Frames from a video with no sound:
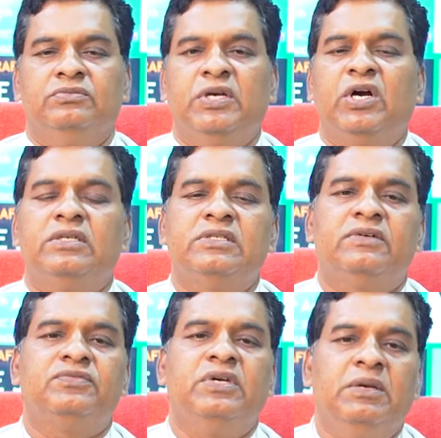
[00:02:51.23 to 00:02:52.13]
because
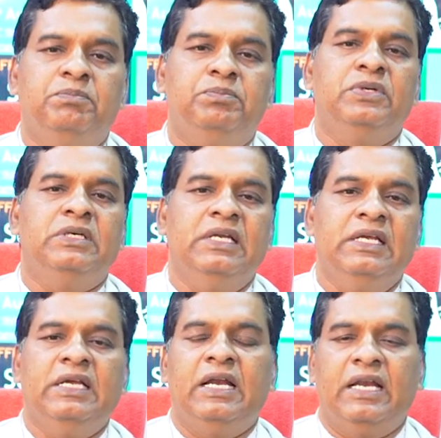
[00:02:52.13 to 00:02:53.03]
of hip,
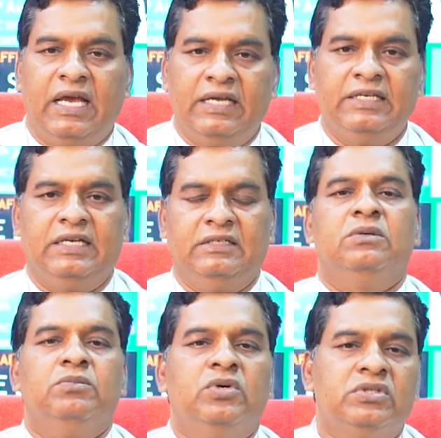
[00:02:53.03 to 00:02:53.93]
knee and ankle,
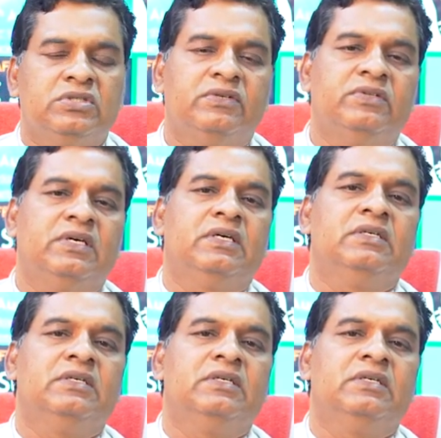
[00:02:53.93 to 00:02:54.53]
the most of the